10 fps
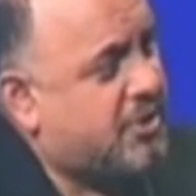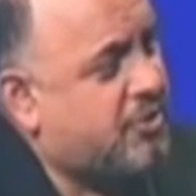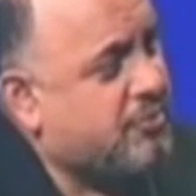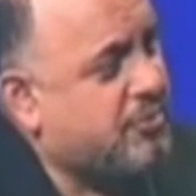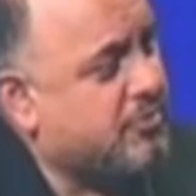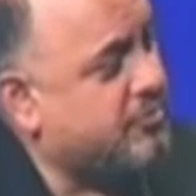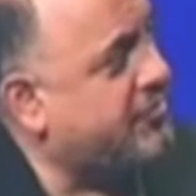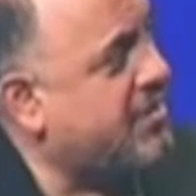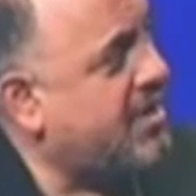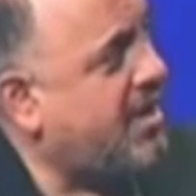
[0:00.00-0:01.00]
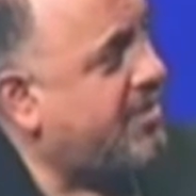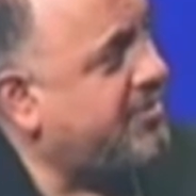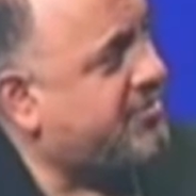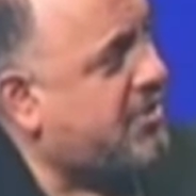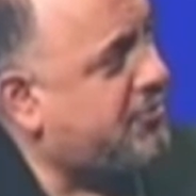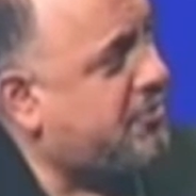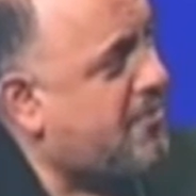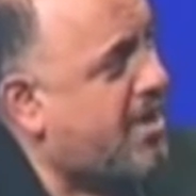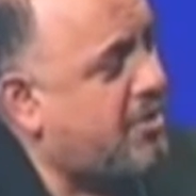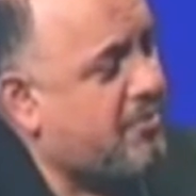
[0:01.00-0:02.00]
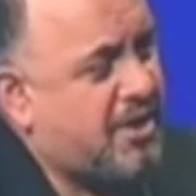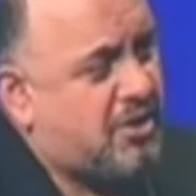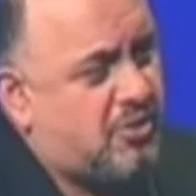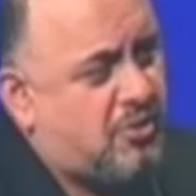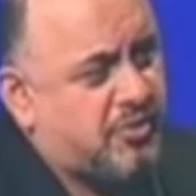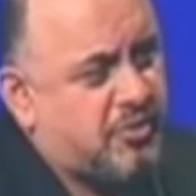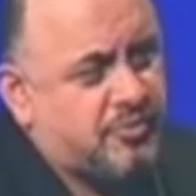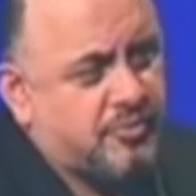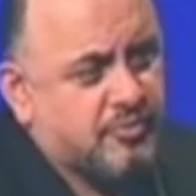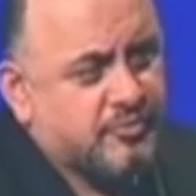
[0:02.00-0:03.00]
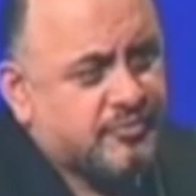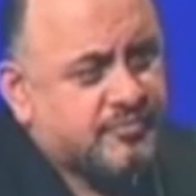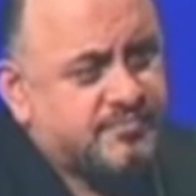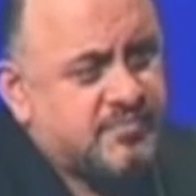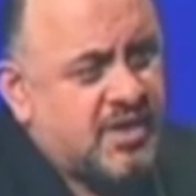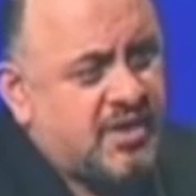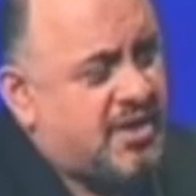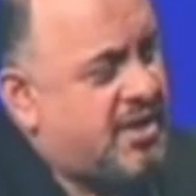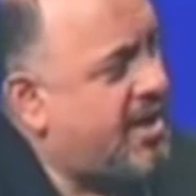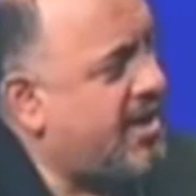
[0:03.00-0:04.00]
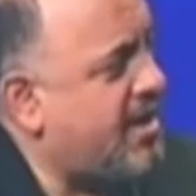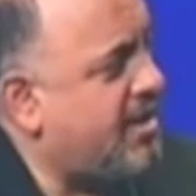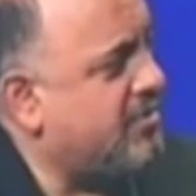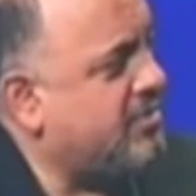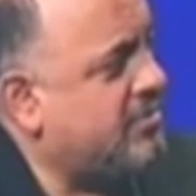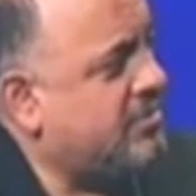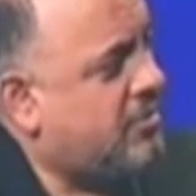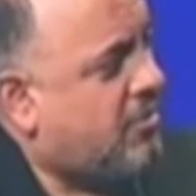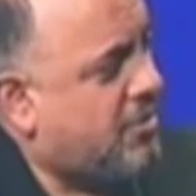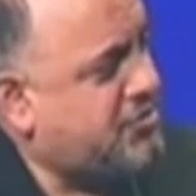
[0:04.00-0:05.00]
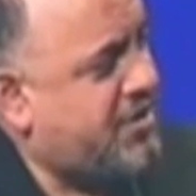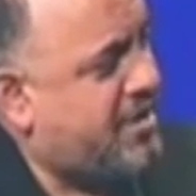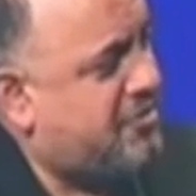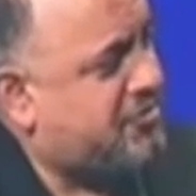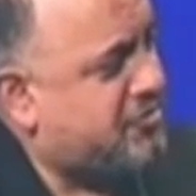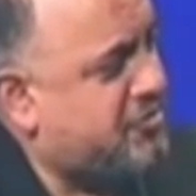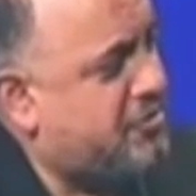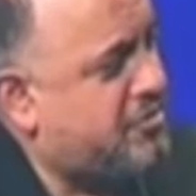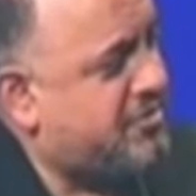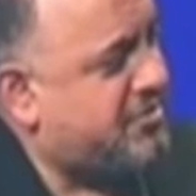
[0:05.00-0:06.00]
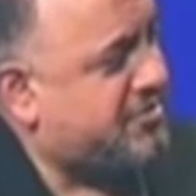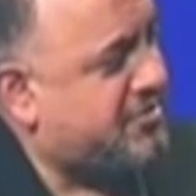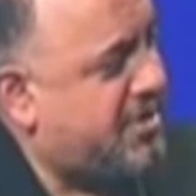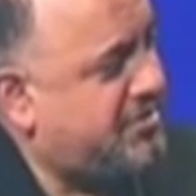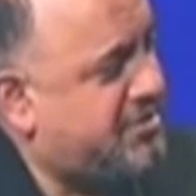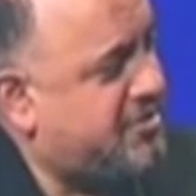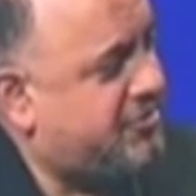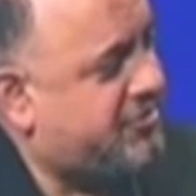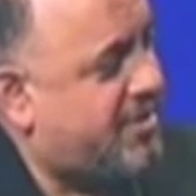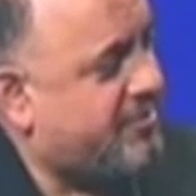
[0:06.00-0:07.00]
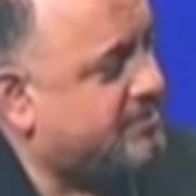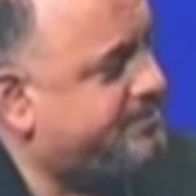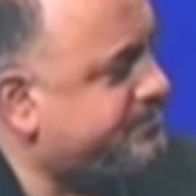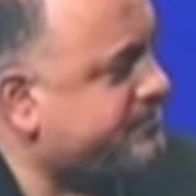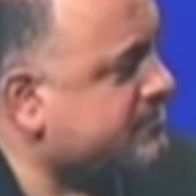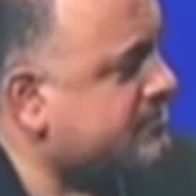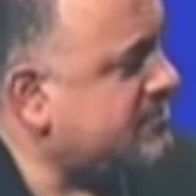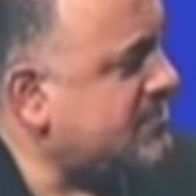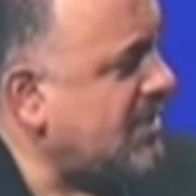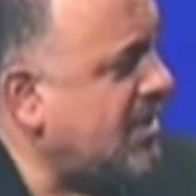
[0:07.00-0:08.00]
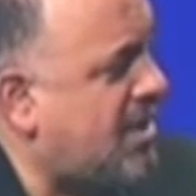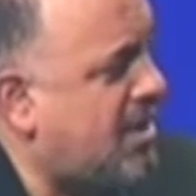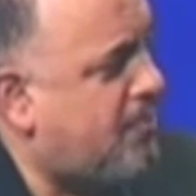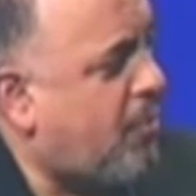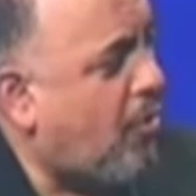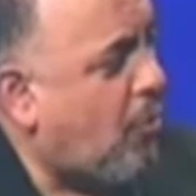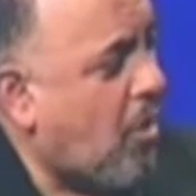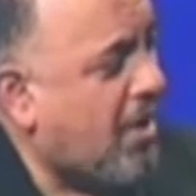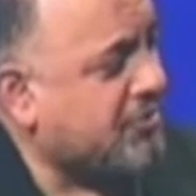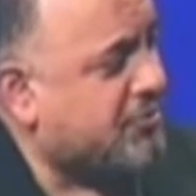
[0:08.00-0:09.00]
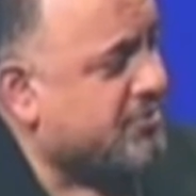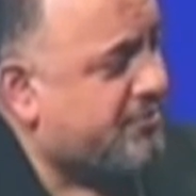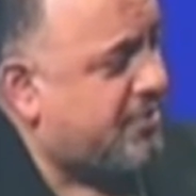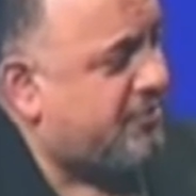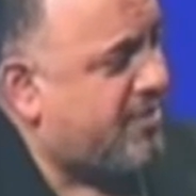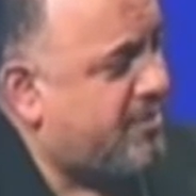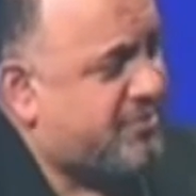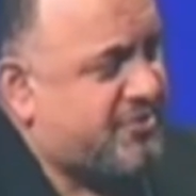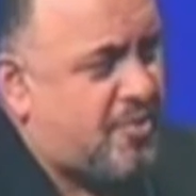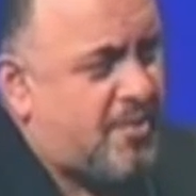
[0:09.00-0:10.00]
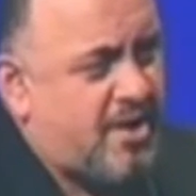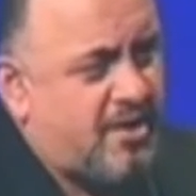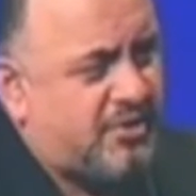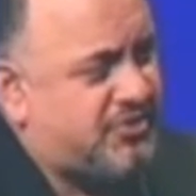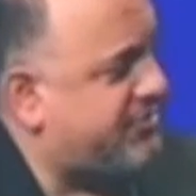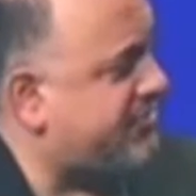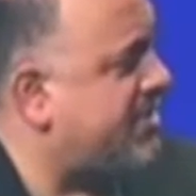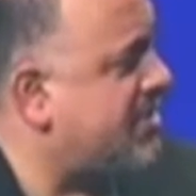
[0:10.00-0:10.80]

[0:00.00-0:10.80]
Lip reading: groove, and the cells would migrate along the groove. And R.G. Harrison noted this in 1907. Paul Weiss, who was a very famous cell biologist,